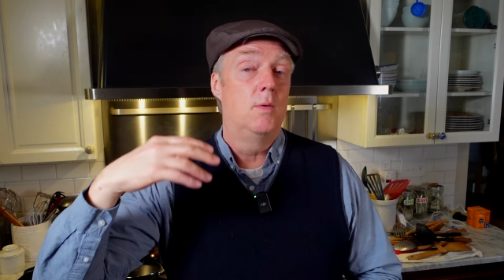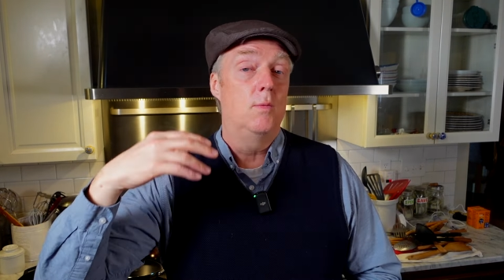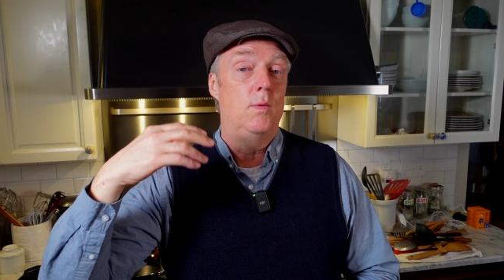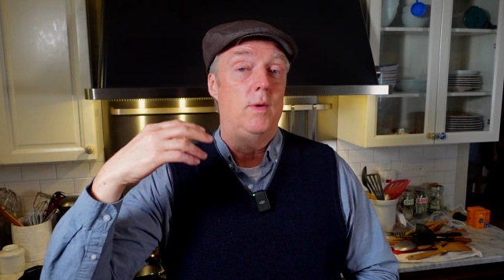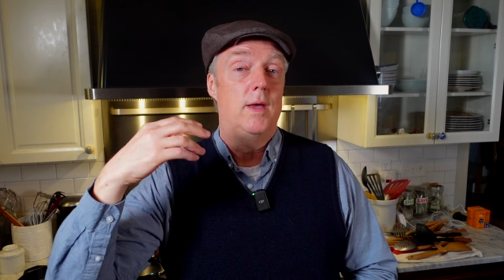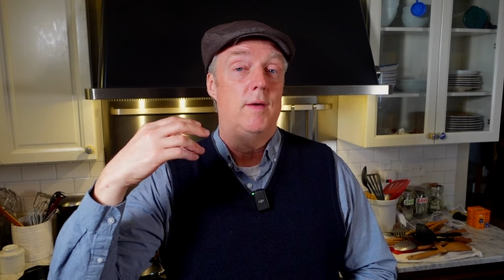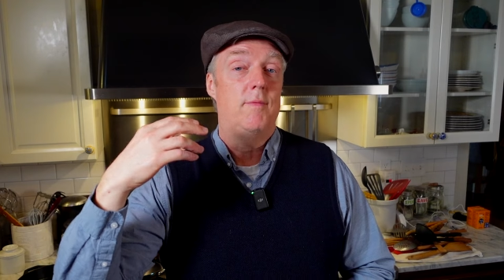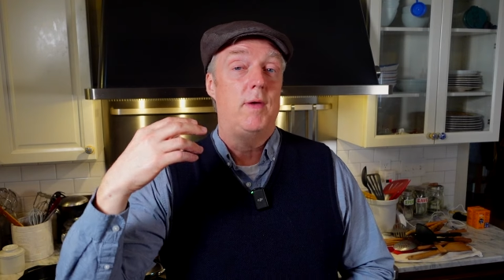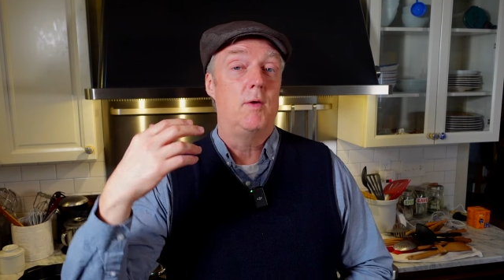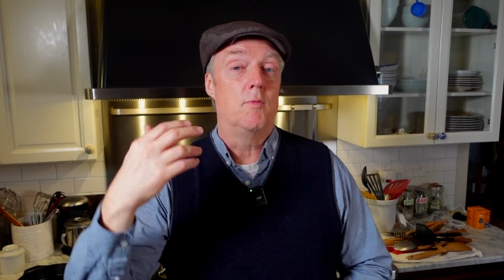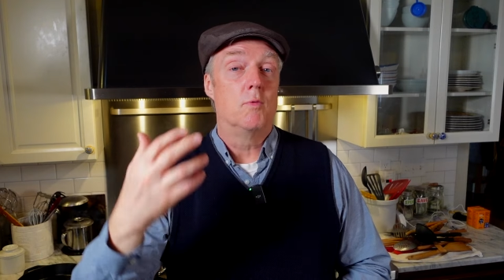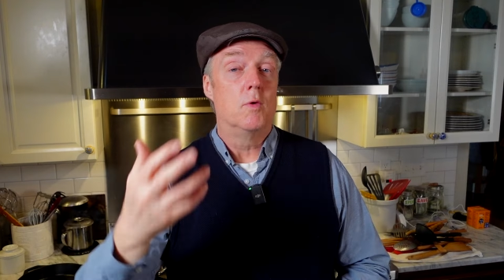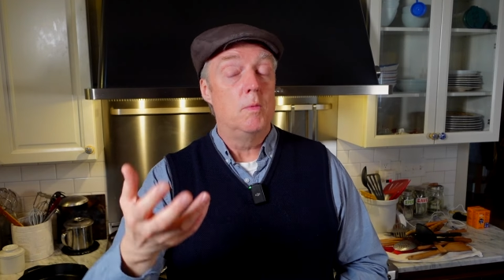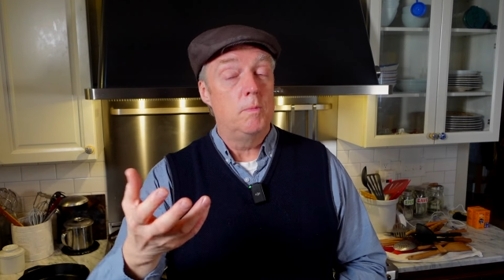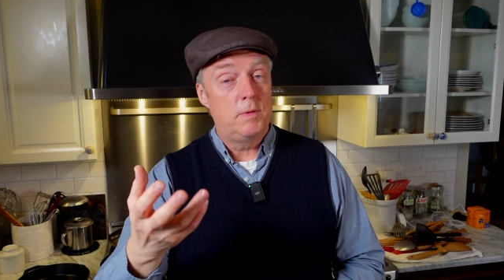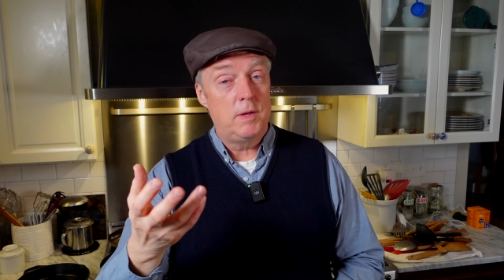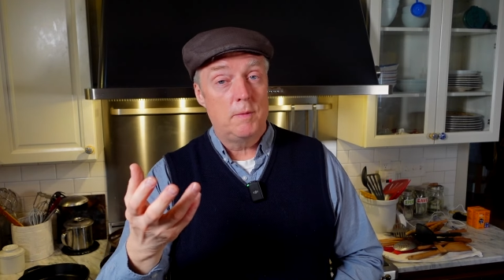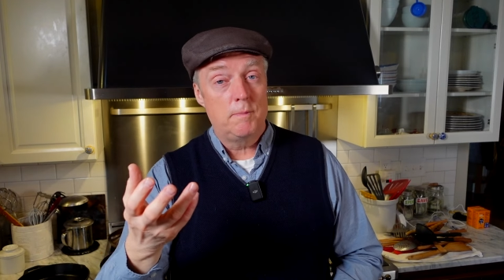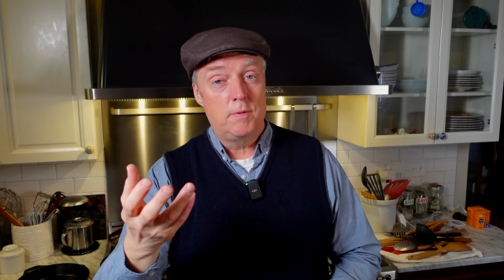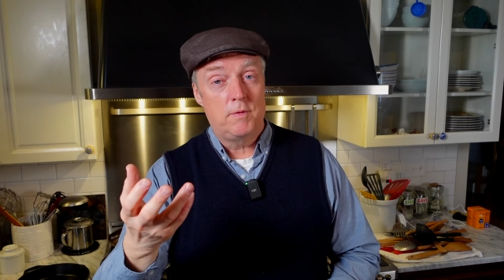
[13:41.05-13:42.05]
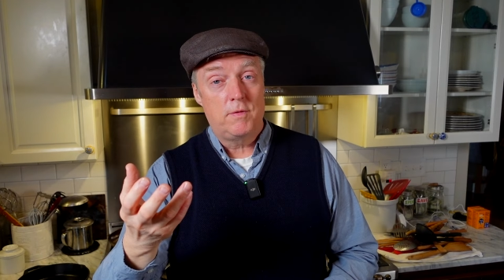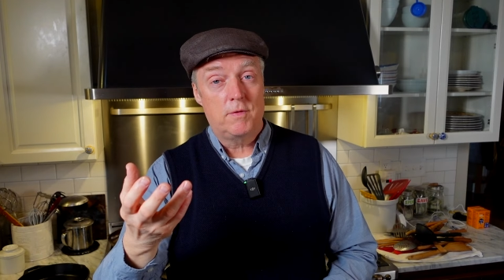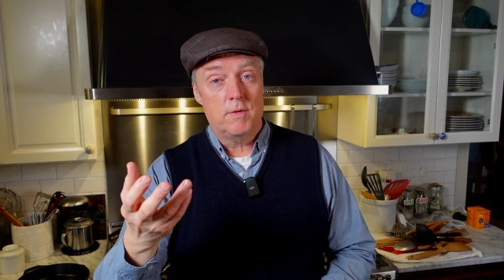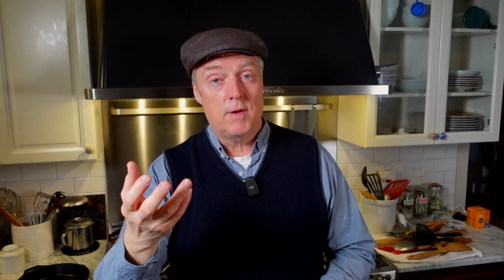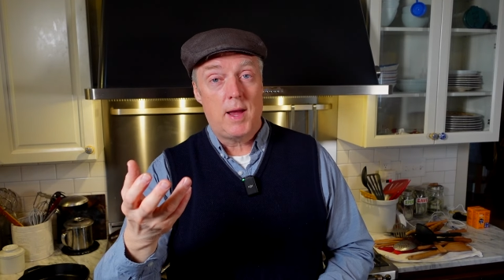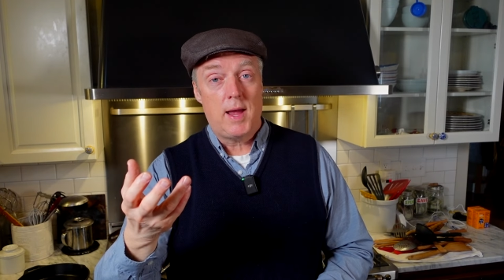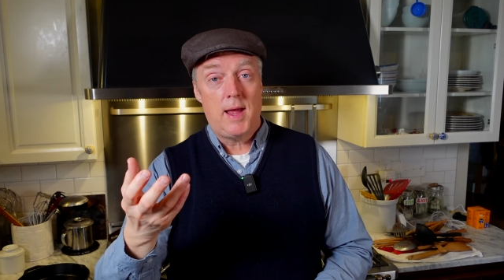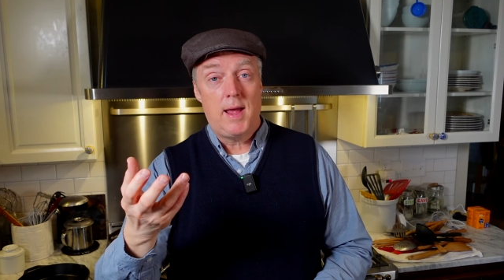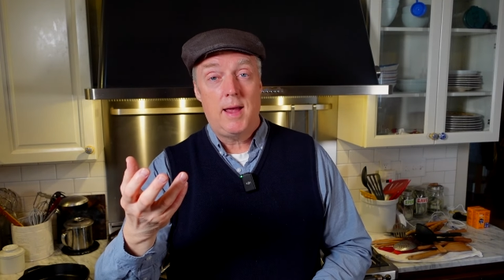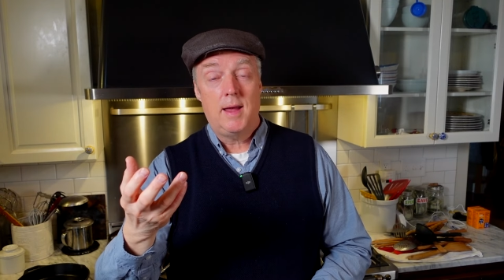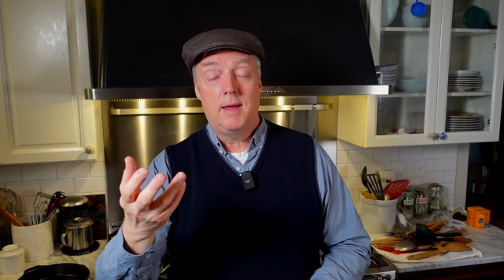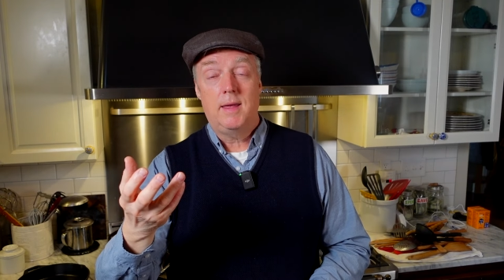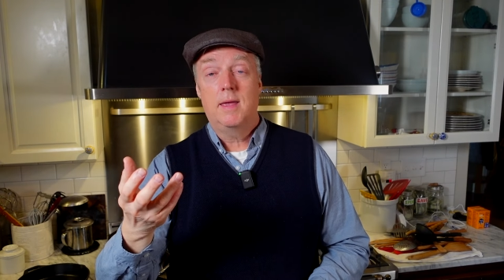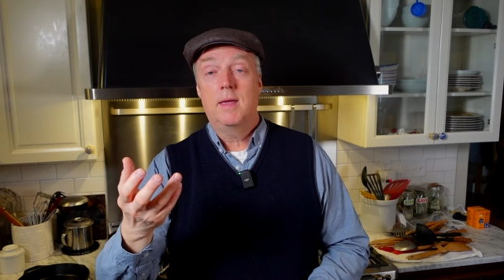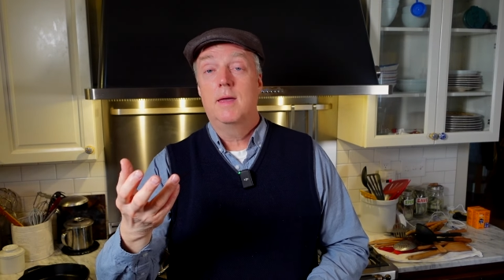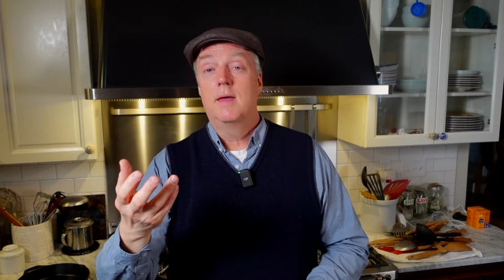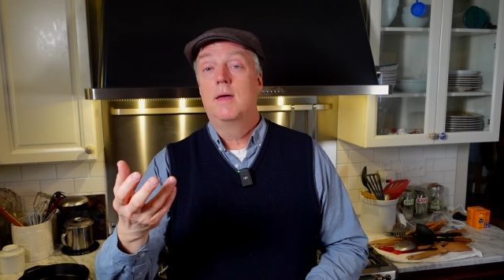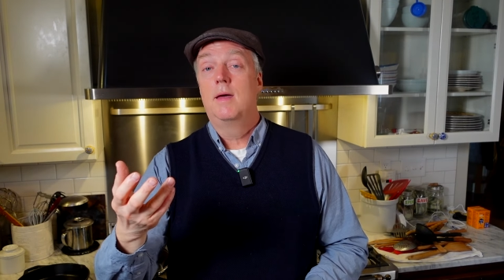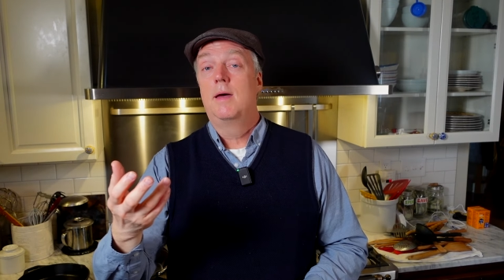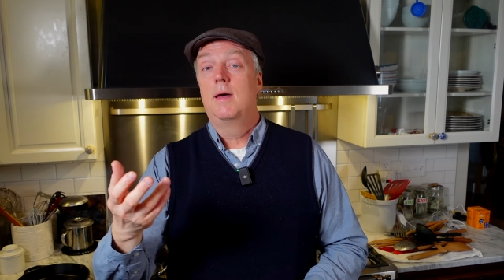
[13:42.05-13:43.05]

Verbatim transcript: We have a room temperature egg.